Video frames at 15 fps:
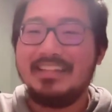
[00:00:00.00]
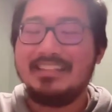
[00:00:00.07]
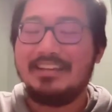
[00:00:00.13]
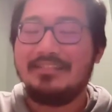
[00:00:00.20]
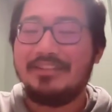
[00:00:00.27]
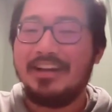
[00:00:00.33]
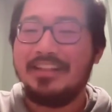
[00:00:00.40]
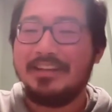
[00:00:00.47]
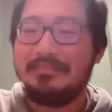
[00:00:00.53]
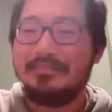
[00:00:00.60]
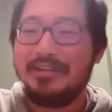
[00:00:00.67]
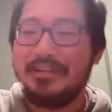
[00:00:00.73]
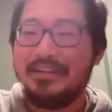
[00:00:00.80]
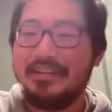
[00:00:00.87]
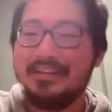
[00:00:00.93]
yeah, it's definitely, I
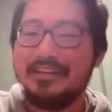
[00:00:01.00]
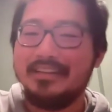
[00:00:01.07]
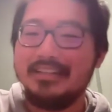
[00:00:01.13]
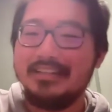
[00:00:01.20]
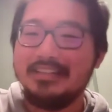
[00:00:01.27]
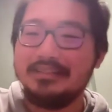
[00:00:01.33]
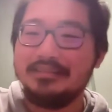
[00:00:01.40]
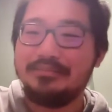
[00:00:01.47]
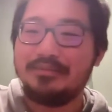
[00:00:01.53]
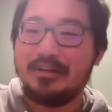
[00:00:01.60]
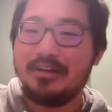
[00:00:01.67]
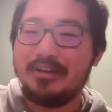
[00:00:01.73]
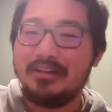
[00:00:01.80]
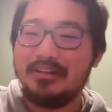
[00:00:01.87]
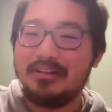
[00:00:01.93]
think petie is
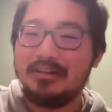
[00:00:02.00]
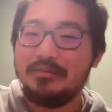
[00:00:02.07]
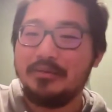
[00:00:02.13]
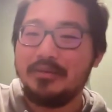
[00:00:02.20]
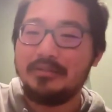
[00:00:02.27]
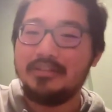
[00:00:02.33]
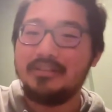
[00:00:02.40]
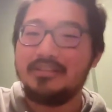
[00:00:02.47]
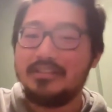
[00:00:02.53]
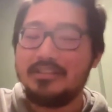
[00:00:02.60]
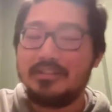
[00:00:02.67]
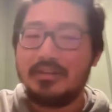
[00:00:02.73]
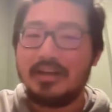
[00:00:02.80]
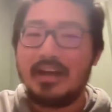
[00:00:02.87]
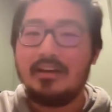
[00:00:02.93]
probably the number one listen
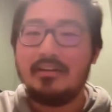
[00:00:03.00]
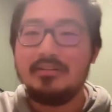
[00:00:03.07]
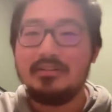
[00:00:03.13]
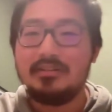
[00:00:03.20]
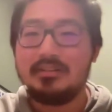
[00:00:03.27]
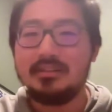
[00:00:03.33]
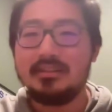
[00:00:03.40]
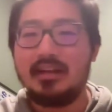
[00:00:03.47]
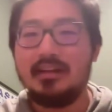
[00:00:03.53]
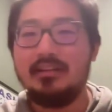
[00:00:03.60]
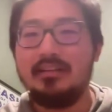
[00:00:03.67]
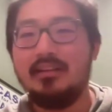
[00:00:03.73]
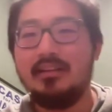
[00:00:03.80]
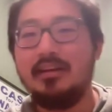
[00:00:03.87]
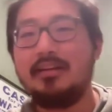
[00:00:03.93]
to now, just because
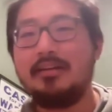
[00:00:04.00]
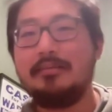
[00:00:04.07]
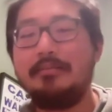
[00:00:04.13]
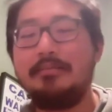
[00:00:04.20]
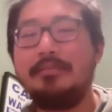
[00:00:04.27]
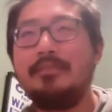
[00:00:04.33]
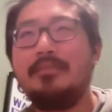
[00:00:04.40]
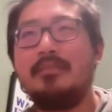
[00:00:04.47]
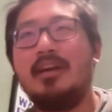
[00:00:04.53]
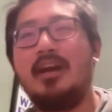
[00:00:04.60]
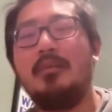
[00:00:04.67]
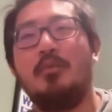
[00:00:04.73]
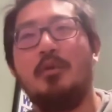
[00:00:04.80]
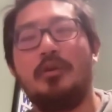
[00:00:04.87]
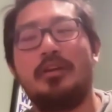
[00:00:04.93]

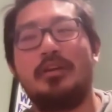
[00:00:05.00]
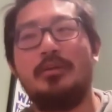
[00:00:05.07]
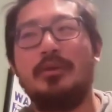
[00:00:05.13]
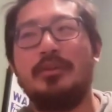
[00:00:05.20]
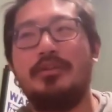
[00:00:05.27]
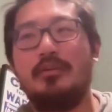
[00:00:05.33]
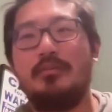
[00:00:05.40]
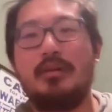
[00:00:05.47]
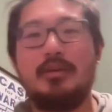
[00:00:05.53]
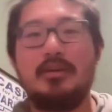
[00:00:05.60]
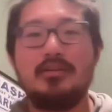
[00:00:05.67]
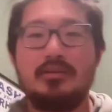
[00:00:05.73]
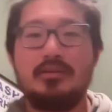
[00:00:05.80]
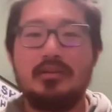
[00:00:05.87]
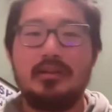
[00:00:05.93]
I'm working with her, but I'm
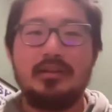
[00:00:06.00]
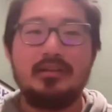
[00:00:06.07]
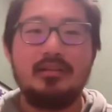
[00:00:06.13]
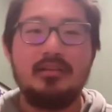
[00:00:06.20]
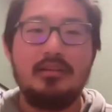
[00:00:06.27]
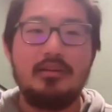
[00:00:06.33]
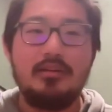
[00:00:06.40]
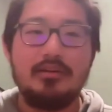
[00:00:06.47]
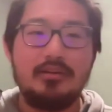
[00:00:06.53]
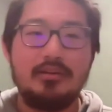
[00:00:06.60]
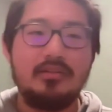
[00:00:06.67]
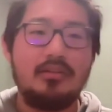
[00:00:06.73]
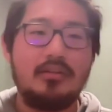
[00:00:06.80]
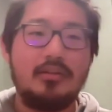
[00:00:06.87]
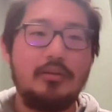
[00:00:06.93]
also like
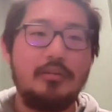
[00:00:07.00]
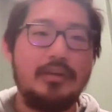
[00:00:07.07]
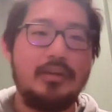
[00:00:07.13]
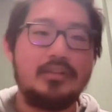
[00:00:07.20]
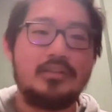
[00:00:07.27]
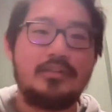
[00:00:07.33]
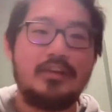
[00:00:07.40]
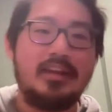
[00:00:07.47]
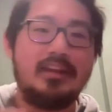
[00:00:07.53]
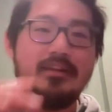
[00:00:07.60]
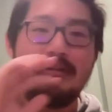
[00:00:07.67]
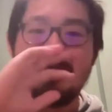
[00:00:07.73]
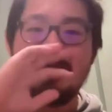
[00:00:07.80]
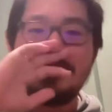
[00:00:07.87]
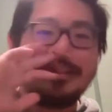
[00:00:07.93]
literally her biggest
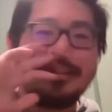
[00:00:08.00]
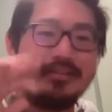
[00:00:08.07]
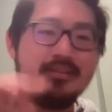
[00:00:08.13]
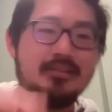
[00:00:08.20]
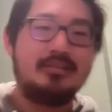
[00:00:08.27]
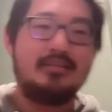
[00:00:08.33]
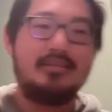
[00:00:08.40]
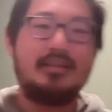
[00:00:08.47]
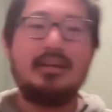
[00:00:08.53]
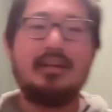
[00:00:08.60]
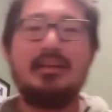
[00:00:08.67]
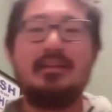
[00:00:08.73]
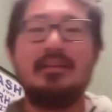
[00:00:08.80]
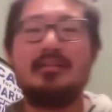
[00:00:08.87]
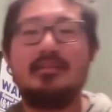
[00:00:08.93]
fan.
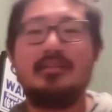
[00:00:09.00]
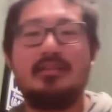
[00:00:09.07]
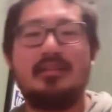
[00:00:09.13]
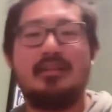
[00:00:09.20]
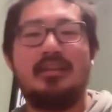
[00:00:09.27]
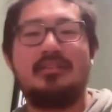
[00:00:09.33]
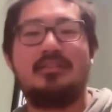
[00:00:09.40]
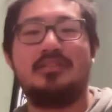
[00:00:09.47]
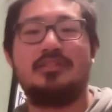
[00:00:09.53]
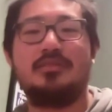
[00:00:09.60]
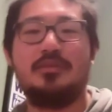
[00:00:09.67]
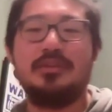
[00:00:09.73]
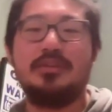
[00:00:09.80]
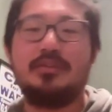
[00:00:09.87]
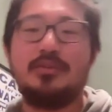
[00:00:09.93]
And it's just
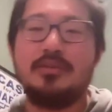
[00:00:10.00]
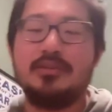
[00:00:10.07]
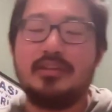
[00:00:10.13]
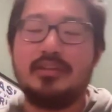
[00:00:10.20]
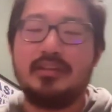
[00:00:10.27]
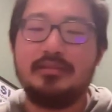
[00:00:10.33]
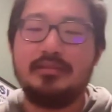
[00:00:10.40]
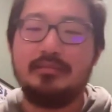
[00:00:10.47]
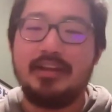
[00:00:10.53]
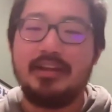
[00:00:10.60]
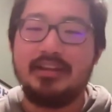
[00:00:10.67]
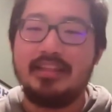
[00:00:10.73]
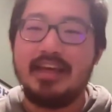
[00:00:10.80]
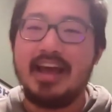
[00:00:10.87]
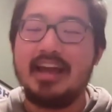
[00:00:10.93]
really cool. And like
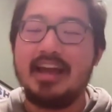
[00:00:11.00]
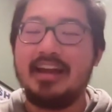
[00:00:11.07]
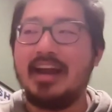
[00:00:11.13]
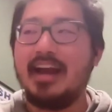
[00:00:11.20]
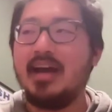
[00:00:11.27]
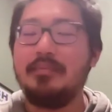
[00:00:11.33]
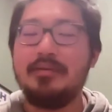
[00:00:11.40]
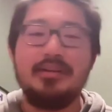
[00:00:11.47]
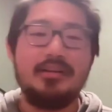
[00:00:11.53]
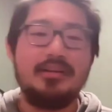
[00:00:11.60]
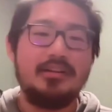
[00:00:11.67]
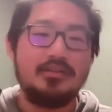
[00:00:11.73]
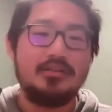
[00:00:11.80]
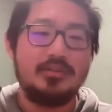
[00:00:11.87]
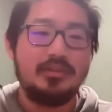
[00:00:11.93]
making that
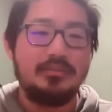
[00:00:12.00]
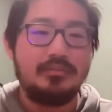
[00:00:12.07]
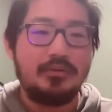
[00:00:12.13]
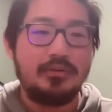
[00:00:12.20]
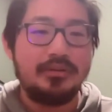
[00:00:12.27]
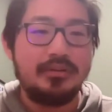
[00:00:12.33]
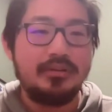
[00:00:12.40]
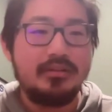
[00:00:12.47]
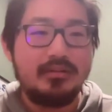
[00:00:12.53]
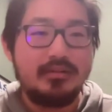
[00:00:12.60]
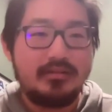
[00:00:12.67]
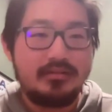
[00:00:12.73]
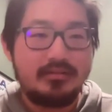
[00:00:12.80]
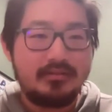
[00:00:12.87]
happen is really important.